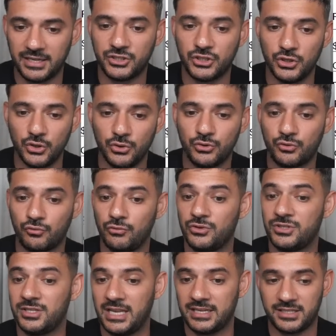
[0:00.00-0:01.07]
used through to
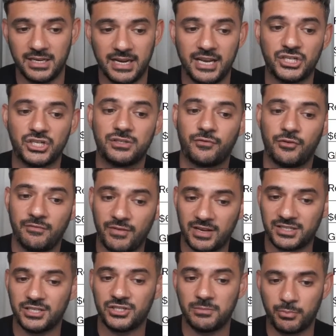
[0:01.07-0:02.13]
destinations for
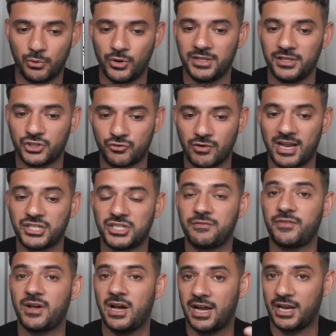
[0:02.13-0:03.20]
investors deploying the strategy for
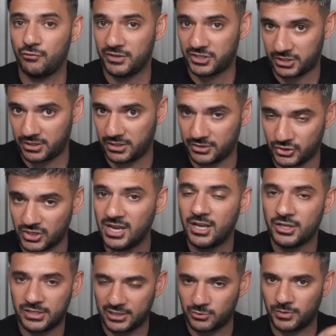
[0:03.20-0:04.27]
higher returns.
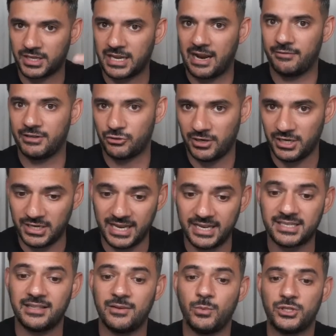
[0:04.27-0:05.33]
So that's what the carry trade is.
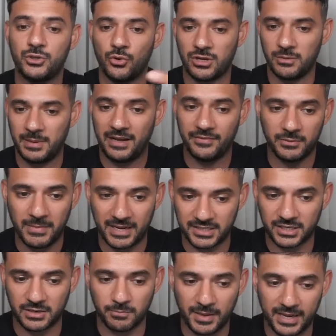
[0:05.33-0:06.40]
And then we talk about the
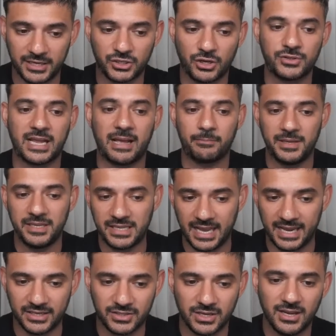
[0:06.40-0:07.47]
Mexican pesos, happy
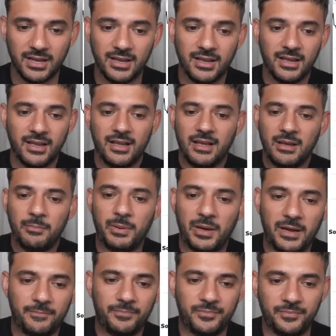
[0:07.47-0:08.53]
days.
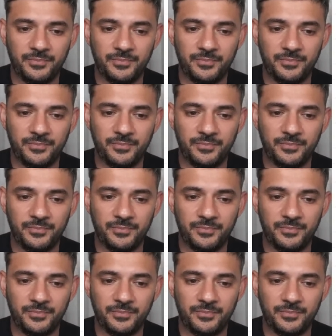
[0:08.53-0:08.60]
But